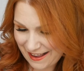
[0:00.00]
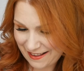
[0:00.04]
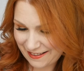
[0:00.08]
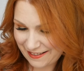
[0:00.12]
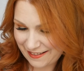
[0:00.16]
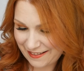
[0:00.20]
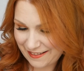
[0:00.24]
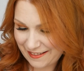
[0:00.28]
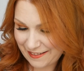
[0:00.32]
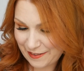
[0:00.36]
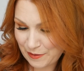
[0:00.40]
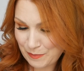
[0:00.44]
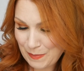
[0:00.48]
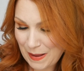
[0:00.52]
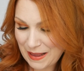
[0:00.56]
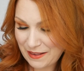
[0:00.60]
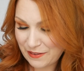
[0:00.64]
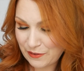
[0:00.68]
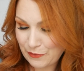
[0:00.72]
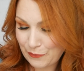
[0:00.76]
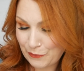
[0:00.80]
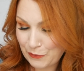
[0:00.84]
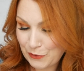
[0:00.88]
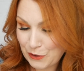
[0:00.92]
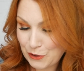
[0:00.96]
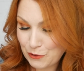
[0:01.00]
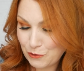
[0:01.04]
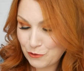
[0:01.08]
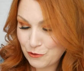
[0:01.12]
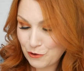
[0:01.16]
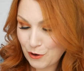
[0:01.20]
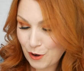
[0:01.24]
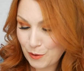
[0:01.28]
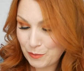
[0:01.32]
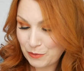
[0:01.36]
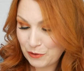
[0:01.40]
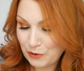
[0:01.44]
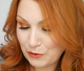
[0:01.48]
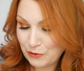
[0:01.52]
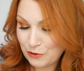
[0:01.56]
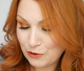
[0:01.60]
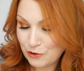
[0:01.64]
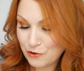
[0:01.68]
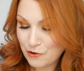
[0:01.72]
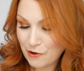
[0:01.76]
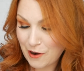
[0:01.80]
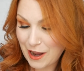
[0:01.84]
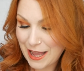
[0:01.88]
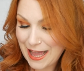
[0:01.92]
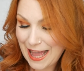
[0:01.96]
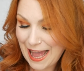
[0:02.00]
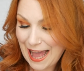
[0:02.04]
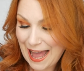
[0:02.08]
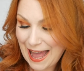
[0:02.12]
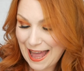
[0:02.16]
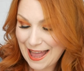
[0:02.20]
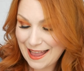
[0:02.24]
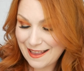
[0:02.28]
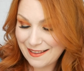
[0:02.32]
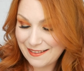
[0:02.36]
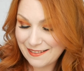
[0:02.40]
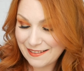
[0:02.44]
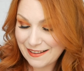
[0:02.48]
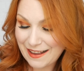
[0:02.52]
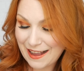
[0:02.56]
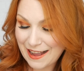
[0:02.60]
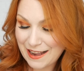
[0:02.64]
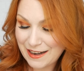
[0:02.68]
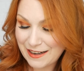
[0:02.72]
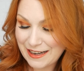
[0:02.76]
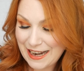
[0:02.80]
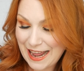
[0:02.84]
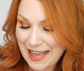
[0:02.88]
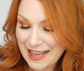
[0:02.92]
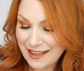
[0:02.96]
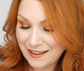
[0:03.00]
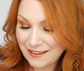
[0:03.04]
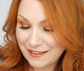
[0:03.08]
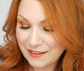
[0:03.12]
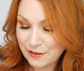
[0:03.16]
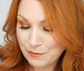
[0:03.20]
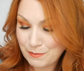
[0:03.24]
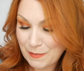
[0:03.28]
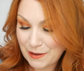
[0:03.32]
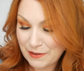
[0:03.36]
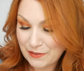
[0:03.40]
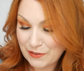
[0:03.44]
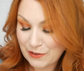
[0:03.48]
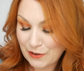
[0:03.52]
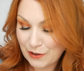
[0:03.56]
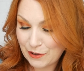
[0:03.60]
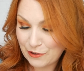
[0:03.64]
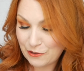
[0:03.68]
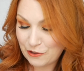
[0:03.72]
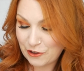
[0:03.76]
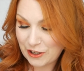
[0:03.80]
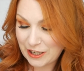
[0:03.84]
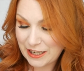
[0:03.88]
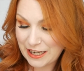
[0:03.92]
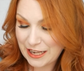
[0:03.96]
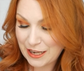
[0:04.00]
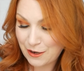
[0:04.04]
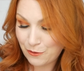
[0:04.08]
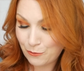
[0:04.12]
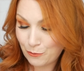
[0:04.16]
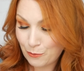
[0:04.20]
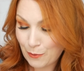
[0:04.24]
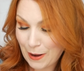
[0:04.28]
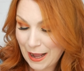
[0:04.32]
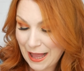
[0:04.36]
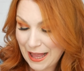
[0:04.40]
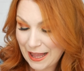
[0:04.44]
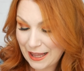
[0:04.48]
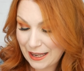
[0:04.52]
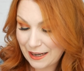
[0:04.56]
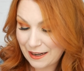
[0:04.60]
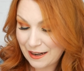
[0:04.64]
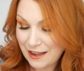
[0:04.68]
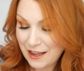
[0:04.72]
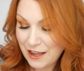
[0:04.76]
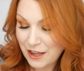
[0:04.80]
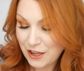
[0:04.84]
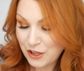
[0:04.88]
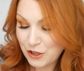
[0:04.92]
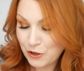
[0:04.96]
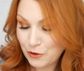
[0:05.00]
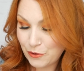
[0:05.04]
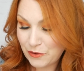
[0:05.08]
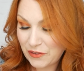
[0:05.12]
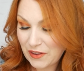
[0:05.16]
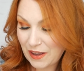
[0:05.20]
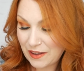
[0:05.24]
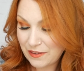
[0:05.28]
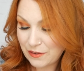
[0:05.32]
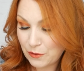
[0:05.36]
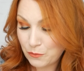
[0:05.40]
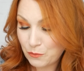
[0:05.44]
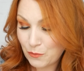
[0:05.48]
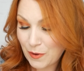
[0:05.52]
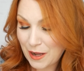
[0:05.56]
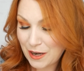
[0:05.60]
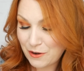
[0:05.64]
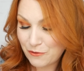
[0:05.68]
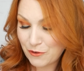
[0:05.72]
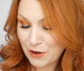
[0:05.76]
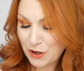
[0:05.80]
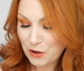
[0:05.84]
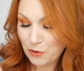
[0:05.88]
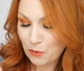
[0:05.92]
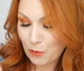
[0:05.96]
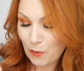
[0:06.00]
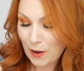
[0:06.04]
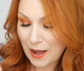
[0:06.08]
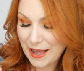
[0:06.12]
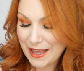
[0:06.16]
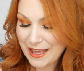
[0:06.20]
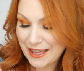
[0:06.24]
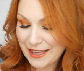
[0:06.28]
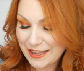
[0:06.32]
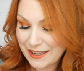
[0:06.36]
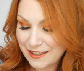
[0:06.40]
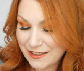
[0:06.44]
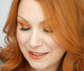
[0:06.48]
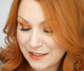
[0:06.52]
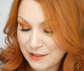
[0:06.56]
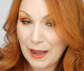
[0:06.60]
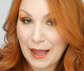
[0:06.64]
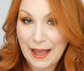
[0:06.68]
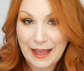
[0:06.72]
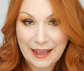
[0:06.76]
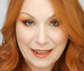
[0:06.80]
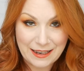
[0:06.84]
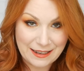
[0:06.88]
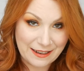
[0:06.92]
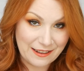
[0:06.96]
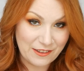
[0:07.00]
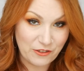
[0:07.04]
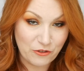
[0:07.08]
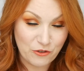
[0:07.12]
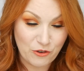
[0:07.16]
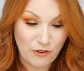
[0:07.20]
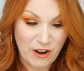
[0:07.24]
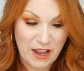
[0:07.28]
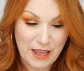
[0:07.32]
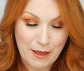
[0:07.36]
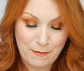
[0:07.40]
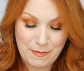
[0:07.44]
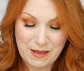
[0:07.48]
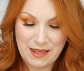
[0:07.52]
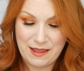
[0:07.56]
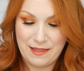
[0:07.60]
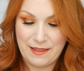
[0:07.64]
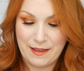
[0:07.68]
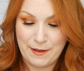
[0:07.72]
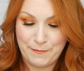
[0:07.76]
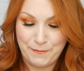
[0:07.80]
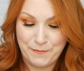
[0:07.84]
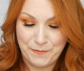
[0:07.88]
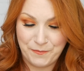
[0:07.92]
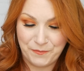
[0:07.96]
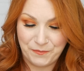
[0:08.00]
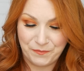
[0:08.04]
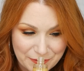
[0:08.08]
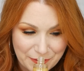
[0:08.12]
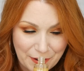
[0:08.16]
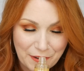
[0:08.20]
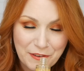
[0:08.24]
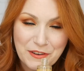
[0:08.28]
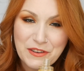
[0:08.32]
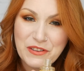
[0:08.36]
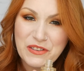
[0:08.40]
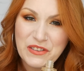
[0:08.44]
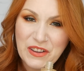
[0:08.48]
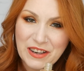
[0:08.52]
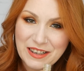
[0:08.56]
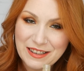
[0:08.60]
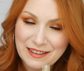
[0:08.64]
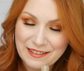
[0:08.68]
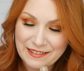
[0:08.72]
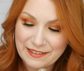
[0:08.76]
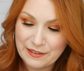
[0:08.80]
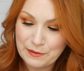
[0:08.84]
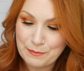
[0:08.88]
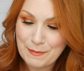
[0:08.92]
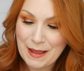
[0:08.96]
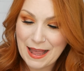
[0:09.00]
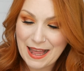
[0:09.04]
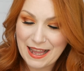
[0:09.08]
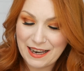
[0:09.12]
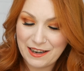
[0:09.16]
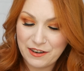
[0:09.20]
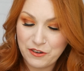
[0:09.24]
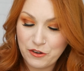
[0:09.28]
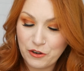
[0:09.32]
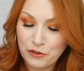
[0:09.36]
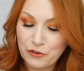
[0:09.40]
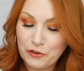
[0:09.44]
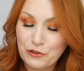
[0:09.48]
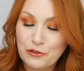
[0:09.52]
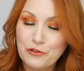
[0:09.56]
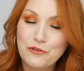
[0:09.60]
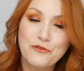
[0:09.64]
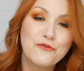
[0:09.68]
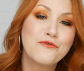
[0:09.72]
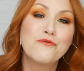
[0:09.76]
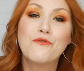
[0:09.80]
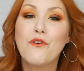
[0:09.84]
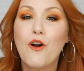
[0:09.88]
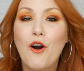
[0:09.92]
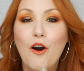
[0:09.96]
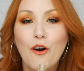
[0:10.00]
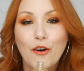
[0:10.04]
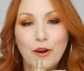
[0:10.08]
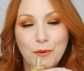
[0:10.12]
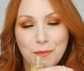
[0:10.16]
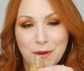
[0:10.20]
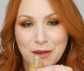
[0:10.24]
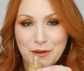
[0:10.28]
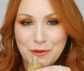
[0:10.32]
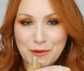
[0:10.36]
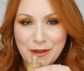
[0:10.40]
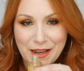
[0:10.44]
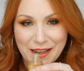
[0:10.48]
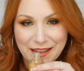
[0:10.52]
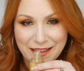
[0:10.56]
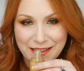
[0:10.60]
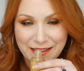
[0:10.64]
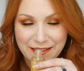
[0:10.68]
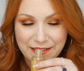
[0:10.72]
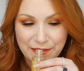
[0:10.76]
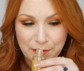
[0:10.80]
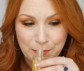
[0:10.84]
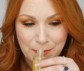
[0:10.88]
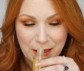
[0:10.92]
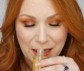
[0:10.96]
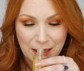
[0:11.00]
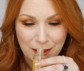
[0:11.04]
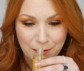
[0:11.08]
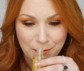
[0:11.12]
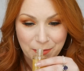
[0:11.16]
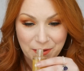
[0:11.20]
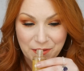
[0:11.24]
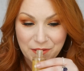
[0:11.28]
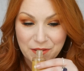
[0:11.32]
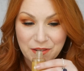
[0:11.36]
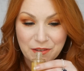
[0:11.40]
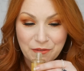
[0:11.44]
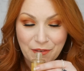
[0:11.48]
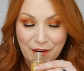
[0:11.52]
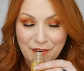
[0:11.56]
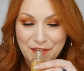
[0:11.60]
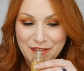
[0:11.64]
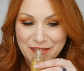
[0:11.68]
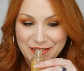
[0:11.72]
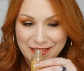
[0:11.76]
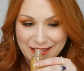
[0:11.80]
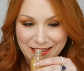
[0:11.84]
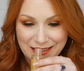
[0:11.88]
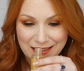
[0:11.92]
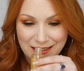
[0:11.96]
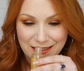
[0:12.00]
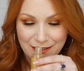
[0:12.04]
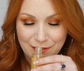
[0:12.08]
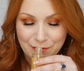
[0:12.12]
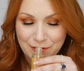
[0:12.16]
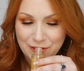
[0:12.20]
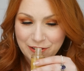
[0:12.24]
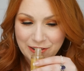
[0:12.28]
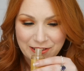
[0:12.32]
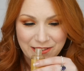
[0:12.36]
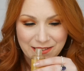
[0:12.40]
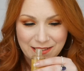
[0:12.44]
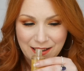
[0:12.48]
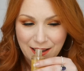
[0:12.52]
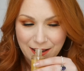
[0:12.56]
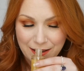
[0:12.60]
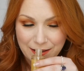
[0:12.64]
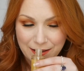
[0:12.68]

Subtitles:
says, dispense a few drops onto dry hands and nails, massaging in well. Use as and when required. Okay, let's try a bit then. Very subtle smell, not a strong Manuka honey smell, but very subtle, just